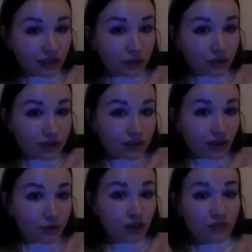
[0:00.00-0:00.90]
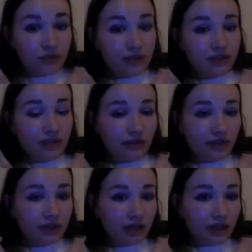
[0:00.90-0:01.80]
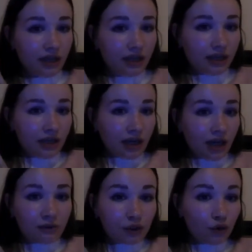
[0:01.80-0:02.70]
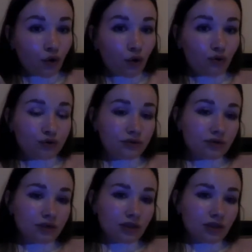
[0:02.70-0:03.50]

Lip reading: earning now, just because I think having your own